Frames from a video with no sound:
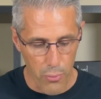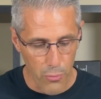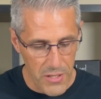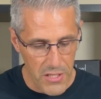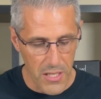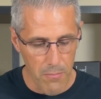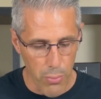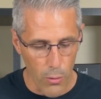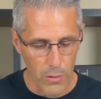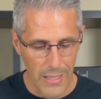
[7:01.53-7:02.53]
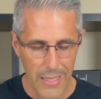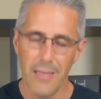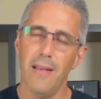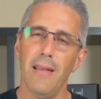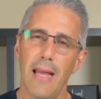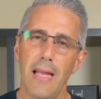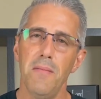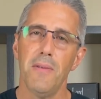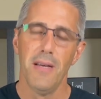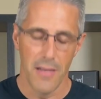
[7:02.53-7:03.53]
preaching boldly in the
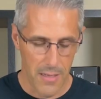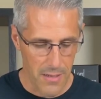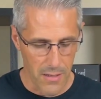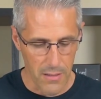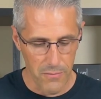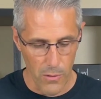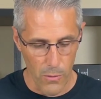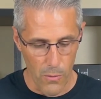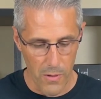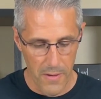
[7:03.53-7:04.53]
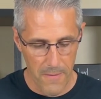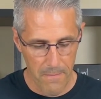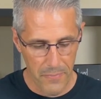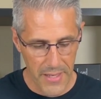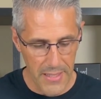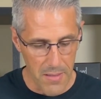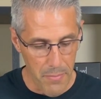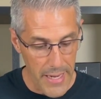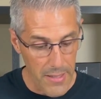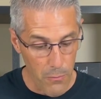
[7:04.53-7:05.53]
name of the Lord. He
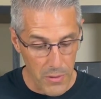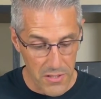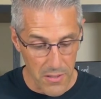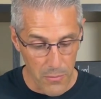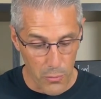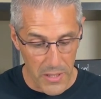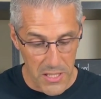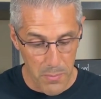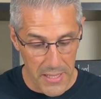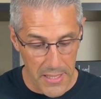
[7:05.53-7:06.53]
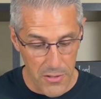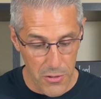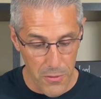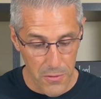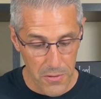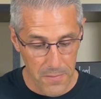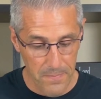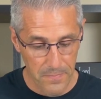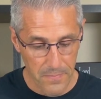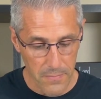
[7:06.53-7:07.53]
debated with some Greek speaking Jews,
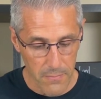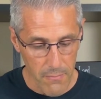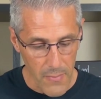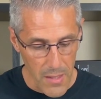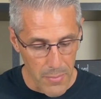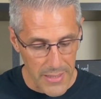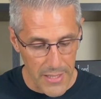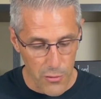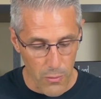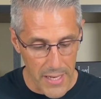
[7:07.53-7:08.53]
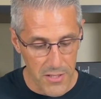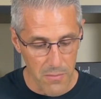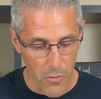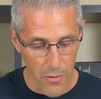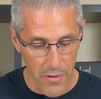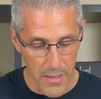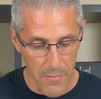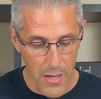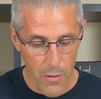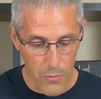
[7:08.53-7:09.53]
but they tried to murder
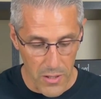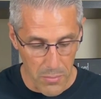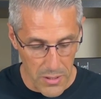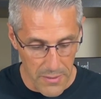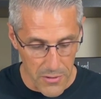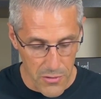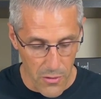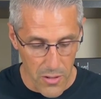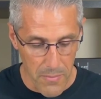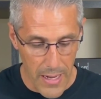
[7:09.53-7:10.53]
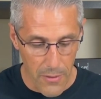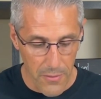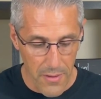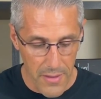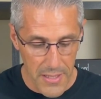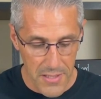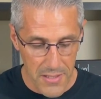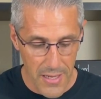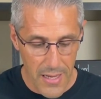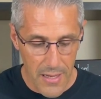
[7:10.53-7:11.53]
him. When the believers heard about
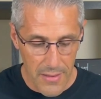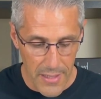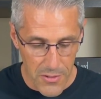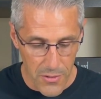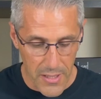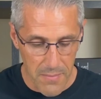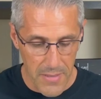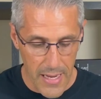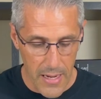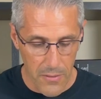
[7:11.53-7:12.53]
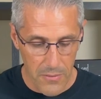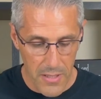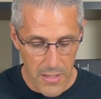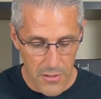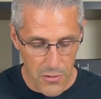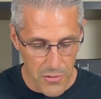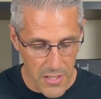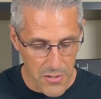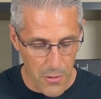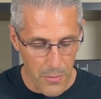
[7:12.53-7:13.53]
this, they took him down to
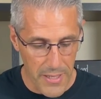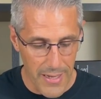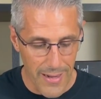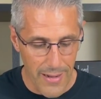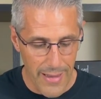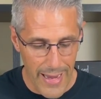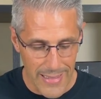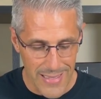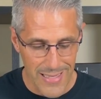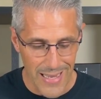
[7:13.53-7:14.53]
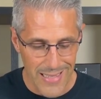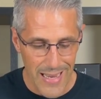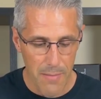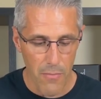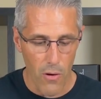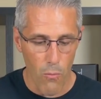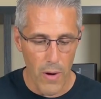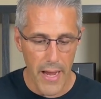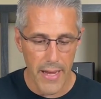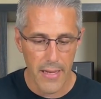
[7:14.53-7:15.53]
Caesarea and sent him
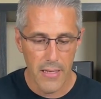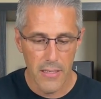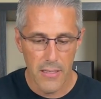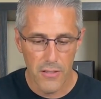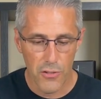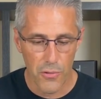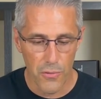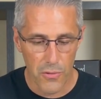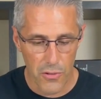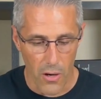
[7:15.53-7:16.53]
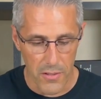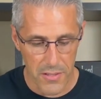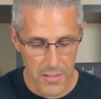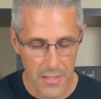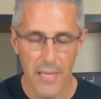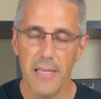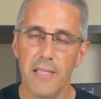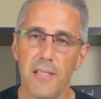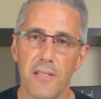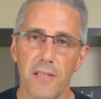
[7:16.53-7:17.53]
away to Tarsus,
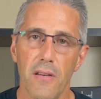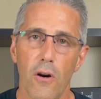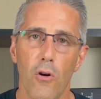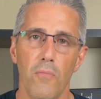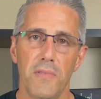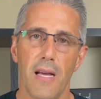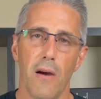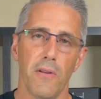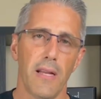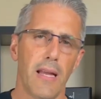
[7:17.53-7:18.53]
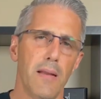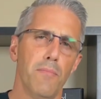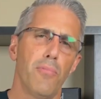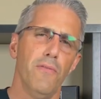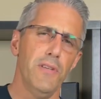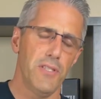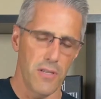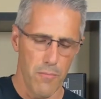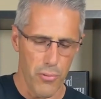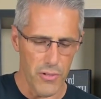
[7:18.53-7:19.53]
his hometown. Again,
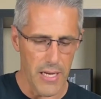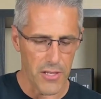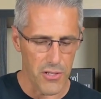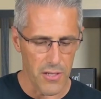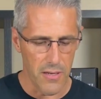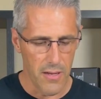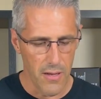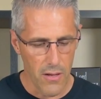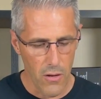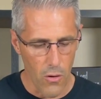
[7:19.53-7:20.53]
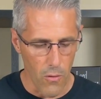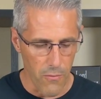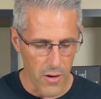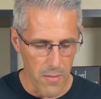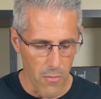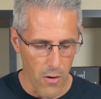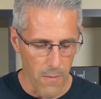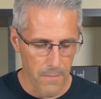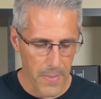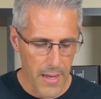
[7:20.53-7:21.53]
provision and protection over him
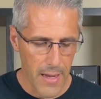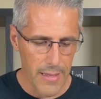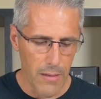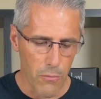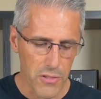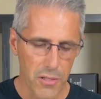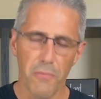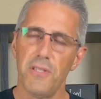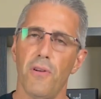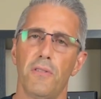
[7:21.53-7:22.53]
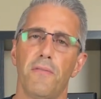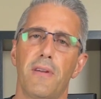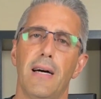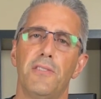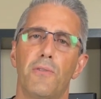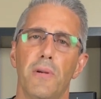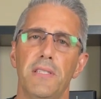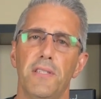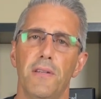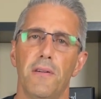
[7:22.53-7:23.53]
all. And then what's the result of God's
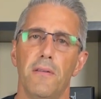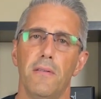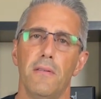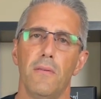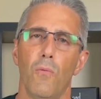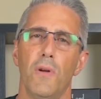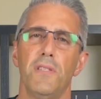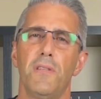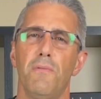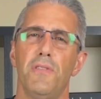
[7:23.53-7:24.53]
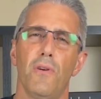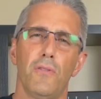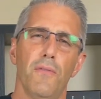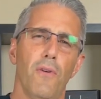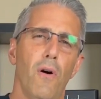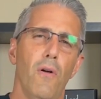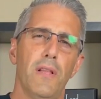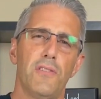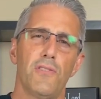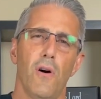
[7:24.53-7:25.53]
grace here? What is the result of all
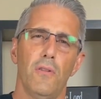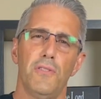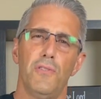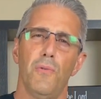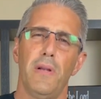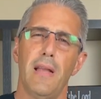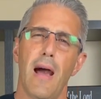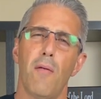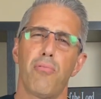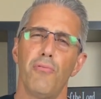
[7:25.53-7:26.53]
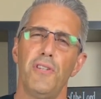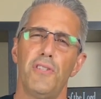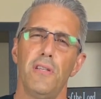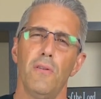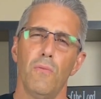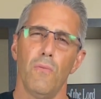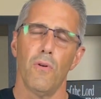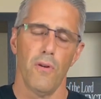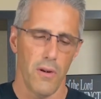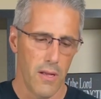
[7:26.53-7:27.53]
that Saul is doing now, preaching the
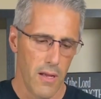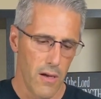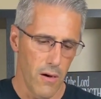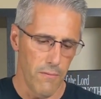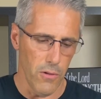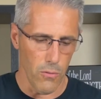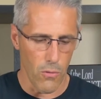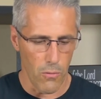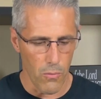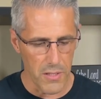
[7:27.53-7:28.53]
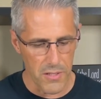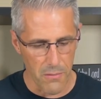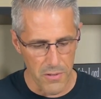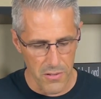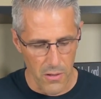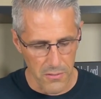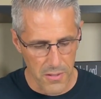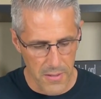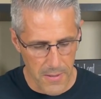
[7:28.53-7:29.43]
word of the Lord? What is the result?